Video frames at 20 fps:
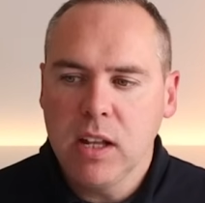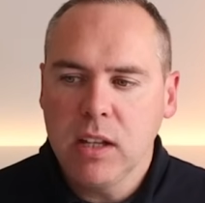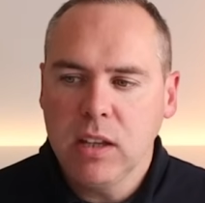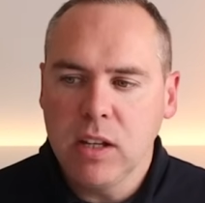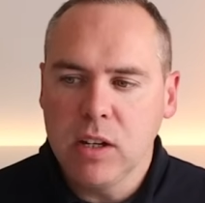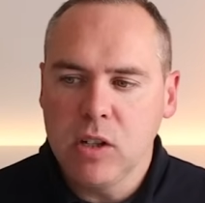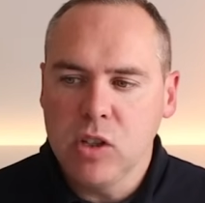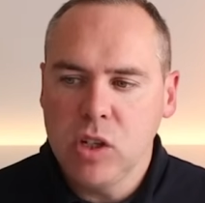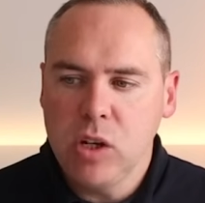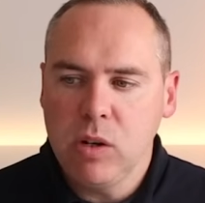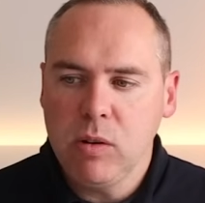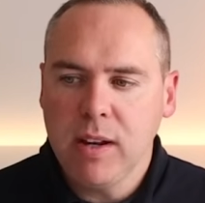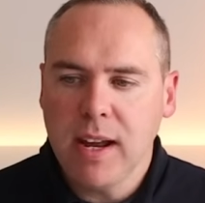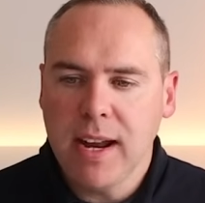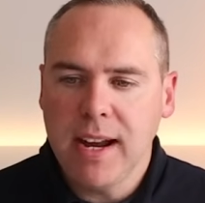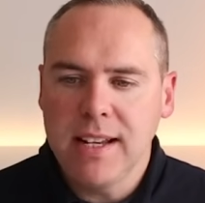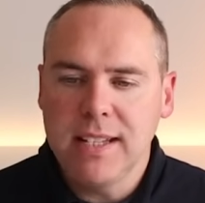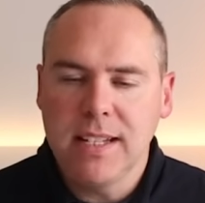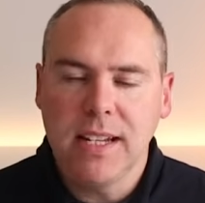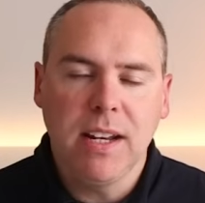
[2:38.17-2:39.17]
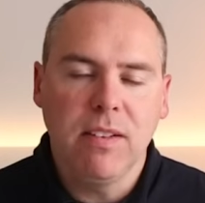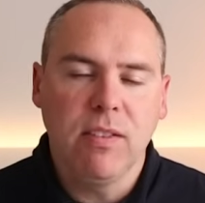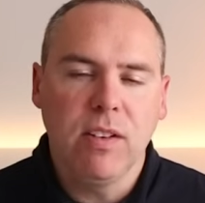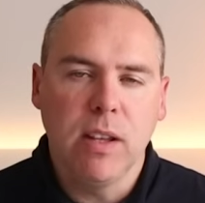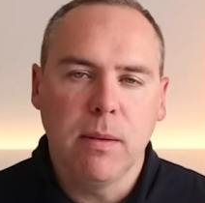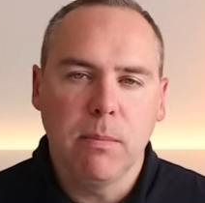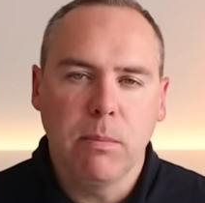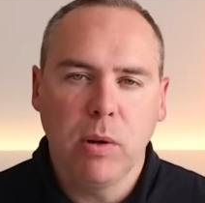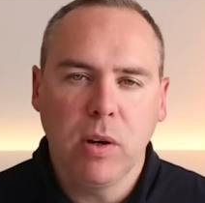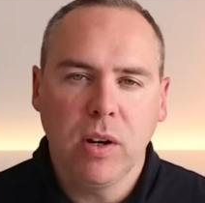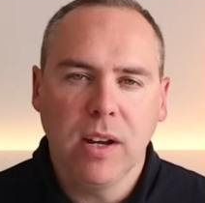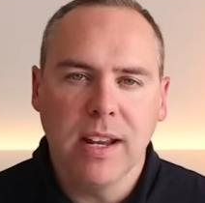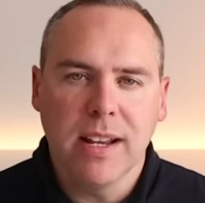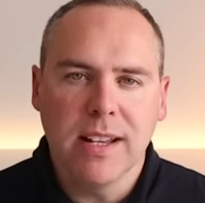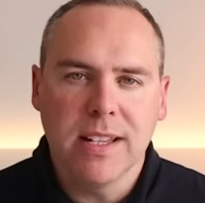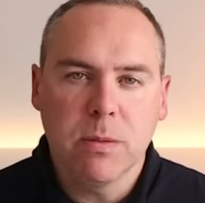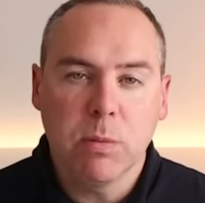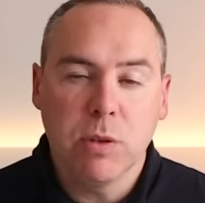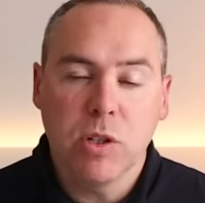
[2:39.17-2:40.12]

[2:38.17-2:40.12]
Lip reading: the due date, and even the buckets,